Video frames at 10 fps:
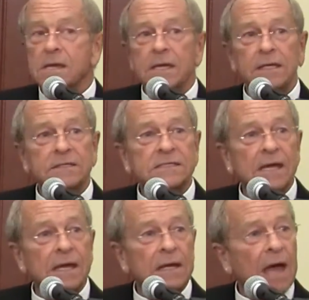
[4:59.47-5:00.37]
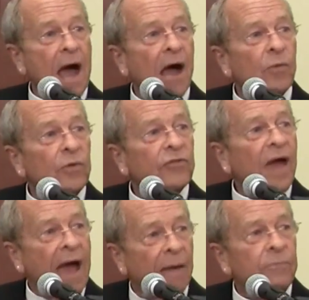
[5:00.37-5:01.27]
He said, I was
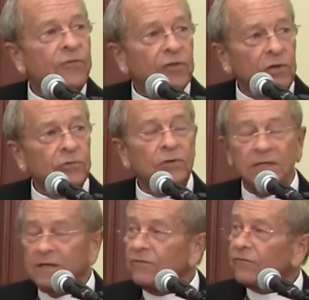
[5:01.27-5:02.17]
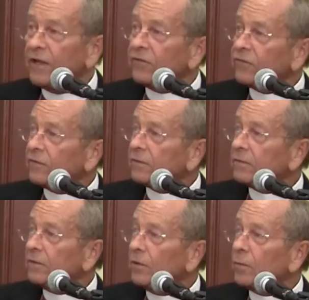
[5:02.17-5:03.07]
absolutely convinced
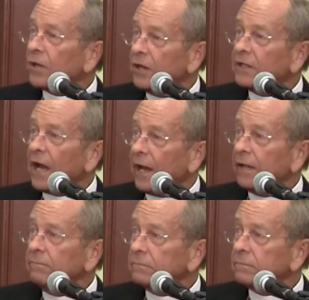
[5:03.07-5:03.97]
you were going to die.